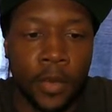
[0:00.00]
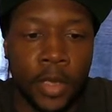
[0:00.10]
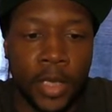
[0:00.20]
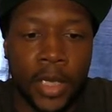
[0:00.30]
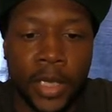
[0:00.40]

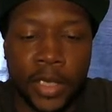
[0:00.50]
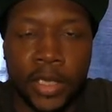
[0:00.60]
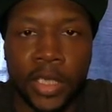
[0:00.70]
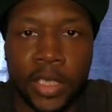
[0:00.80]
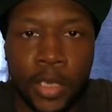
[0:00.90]
Today is
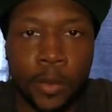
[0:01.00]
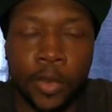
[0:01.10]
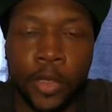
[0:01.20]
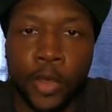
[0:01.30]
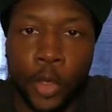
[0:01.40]
December
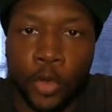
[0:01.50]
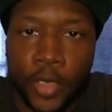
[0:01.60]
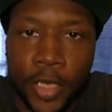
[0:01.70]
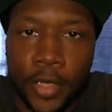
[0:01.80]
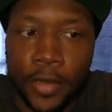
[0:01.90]
the
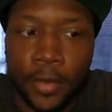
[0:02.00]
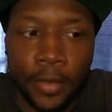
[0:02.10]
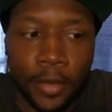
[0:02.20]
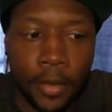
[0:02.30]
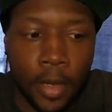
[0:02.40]
13th.
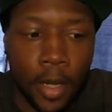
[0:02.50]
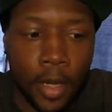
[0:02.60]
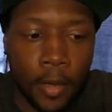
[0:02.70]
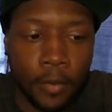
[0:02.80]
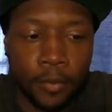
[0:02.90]
Uh,
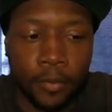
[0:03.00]
um,